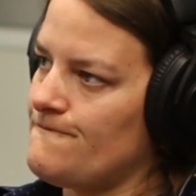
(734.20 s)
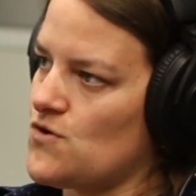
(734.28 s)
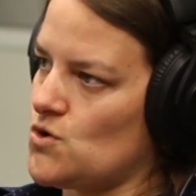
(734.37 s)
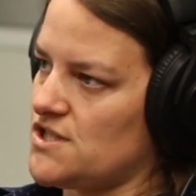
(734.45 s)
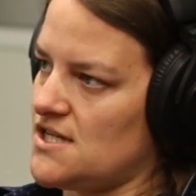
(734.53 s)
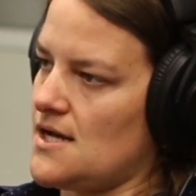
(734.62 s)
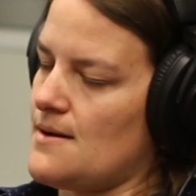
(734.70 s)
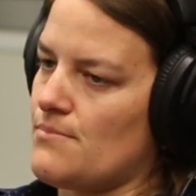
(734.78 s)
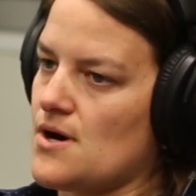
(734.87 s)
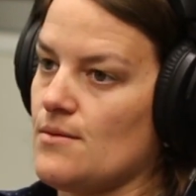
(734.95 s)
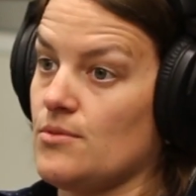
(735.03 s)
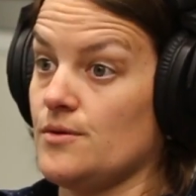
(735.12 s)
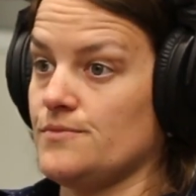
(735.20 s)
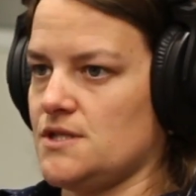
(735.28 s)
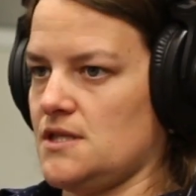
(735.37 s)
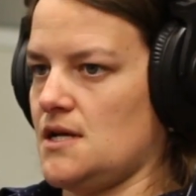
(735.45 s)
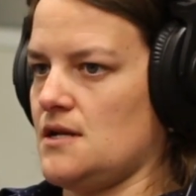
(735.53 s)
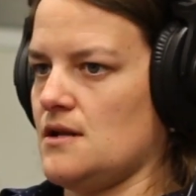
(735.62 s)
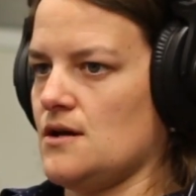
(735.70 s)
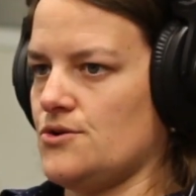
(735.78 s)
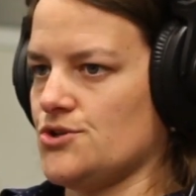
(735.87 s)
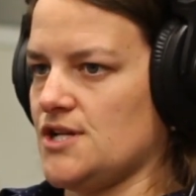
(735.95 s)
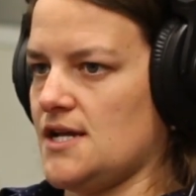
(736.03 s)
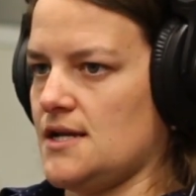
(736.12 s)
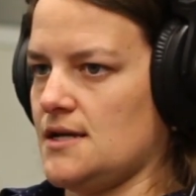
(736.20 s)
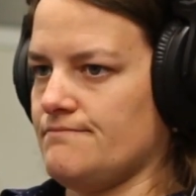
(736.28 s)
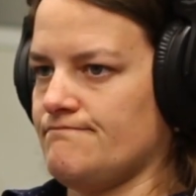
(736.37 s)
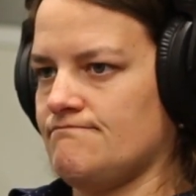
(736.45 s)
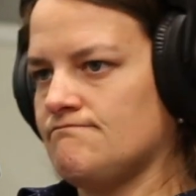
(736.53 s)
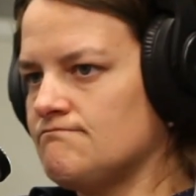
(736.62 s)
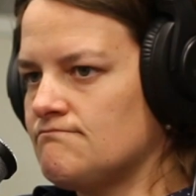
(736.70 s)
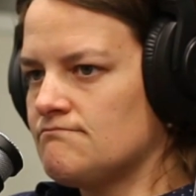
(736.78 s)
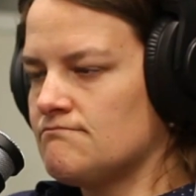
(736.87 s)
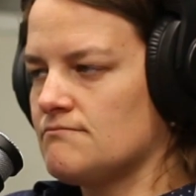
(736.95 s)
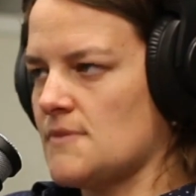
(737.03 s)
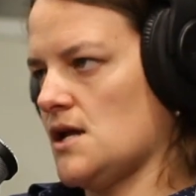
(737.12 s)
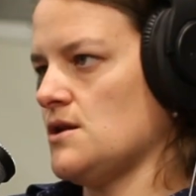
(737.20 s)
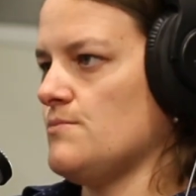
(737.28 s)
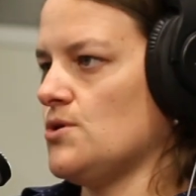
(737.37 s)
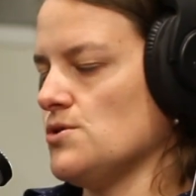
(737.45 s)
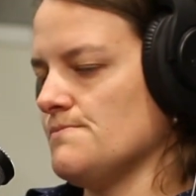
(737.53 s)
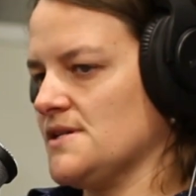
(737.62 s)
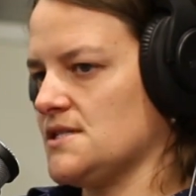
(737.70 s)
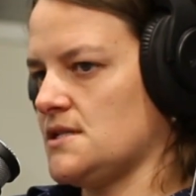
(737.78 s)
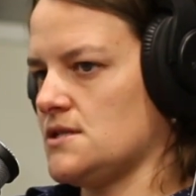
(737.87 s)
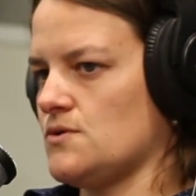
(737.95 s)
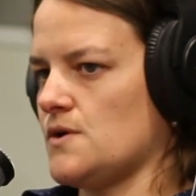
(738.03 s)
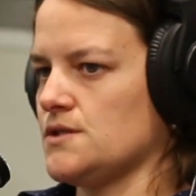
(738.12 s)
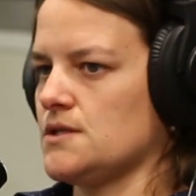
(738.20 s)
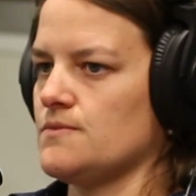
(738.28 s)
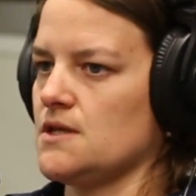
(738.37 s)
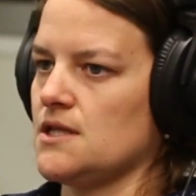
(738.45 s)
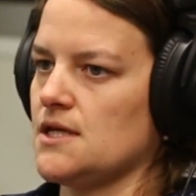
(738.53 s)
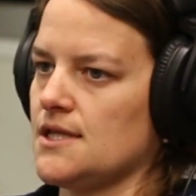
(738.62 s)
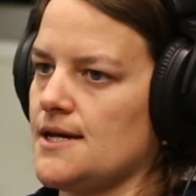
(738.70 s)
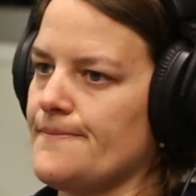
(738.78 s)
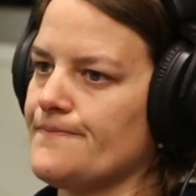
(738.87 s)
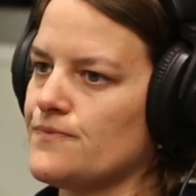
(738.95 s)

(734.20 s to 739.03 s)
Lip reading: focusing on problems and then understanding how do you build a business around something like that.